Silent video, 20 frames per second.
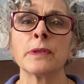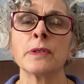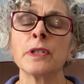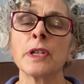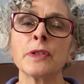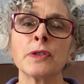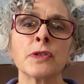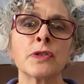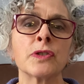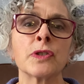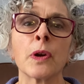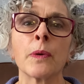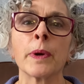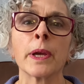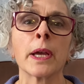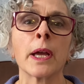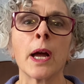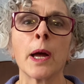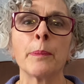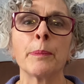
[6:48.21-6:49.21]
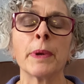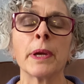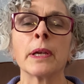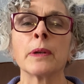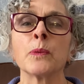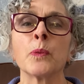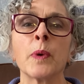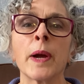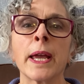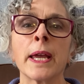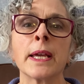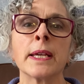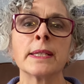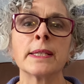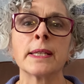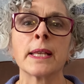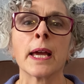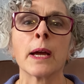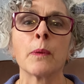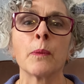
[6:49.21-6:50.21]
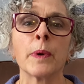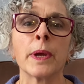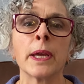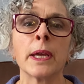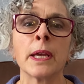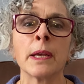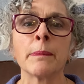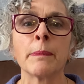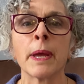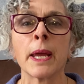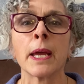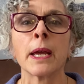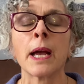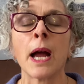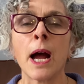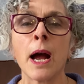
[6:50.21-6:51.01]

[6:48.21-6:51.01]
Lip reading: just showing up in ways that we can make